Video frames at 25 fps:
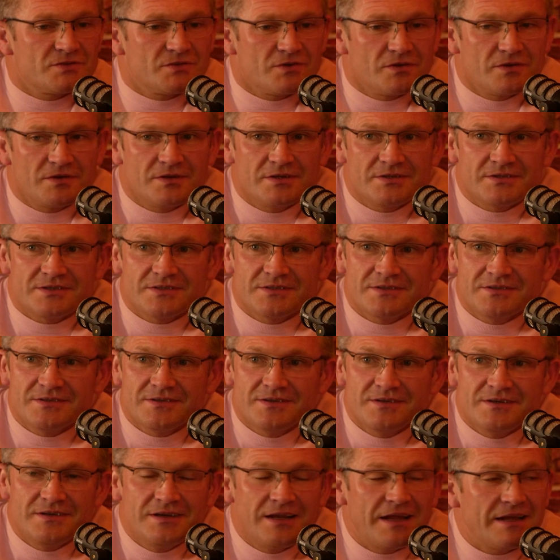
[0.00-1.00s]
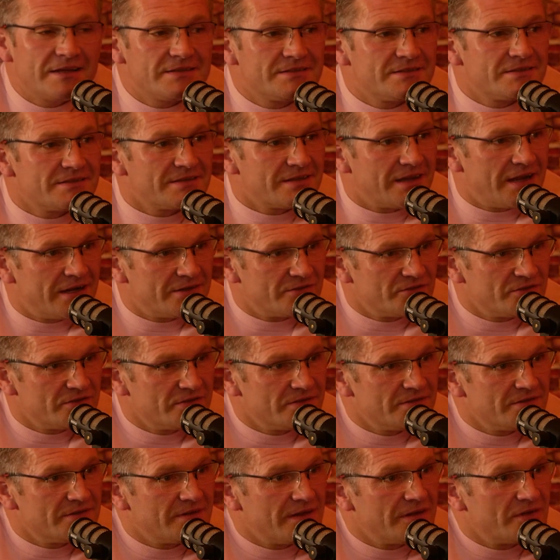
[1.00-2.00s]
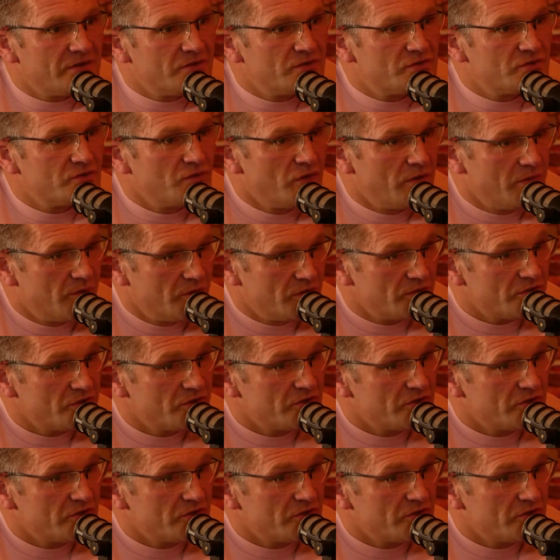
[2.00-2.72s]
So listen, lads, Catherine, thank you so